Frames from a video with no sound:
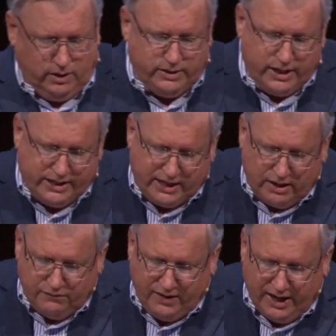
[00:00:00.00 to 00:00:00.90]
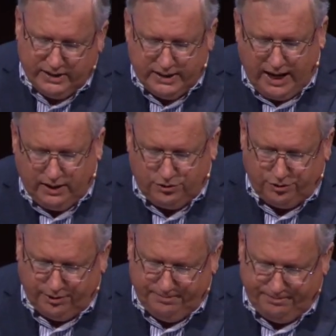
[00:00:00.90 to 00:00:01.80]
Yet he can't find the
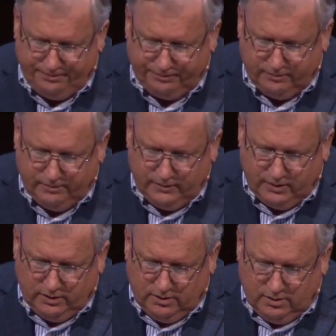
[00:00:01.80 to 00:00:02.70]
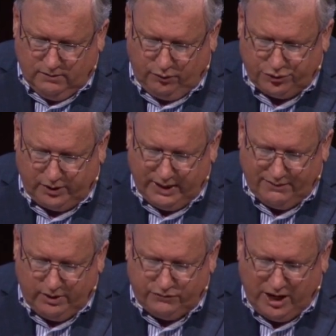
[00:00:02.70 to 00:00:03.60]
answer. Verse
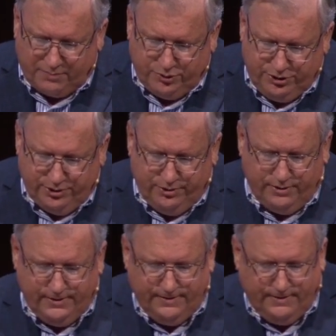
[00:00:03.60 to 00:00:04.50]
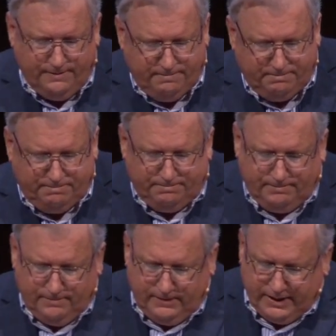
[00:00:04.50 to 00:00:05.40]
11 of chapter 2,
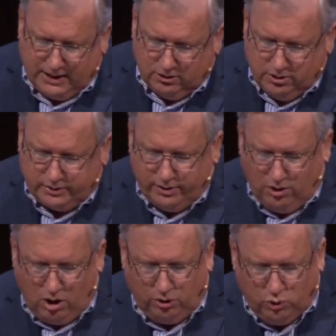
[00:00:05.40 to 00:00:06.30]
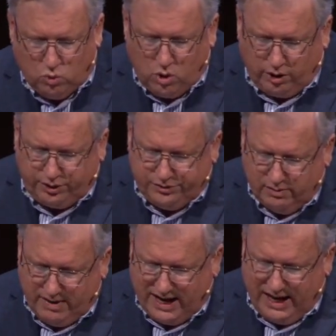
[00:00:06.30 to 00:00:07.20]
then I looked at all the works that
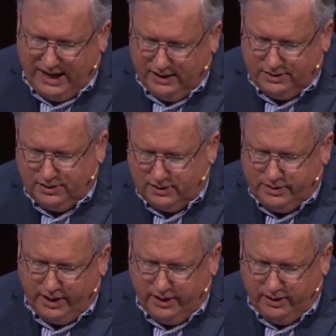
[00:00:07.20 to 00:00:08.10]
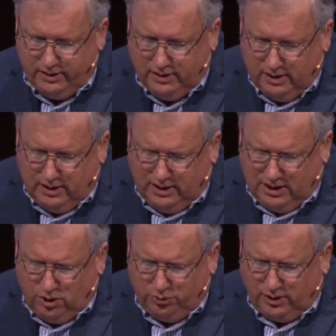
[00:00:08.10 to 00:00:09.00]
my hands had done,
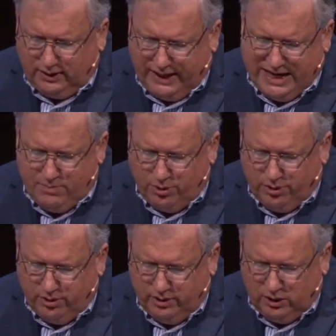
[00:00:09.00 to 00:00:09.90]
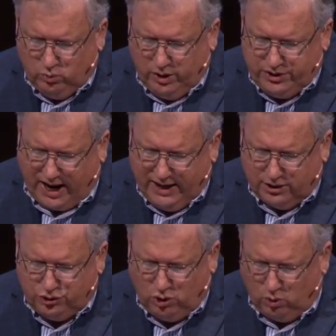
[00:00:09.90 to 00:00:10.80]
and on the labor in which I
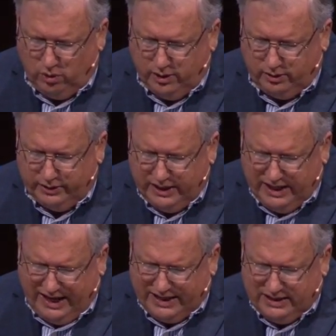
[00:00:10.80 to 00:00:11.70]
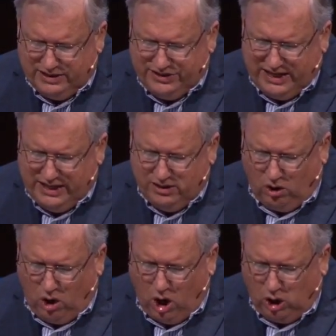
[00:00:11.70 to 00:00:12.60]
had toiled, and indeed
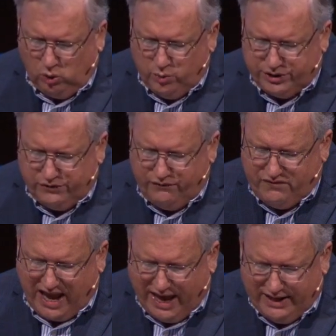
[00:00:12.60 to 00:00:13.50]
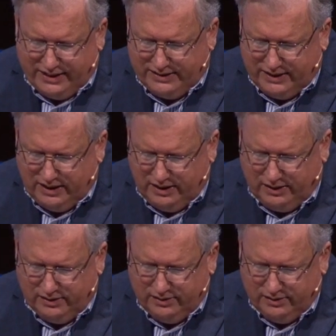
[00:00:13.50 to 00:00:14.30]
all was vanity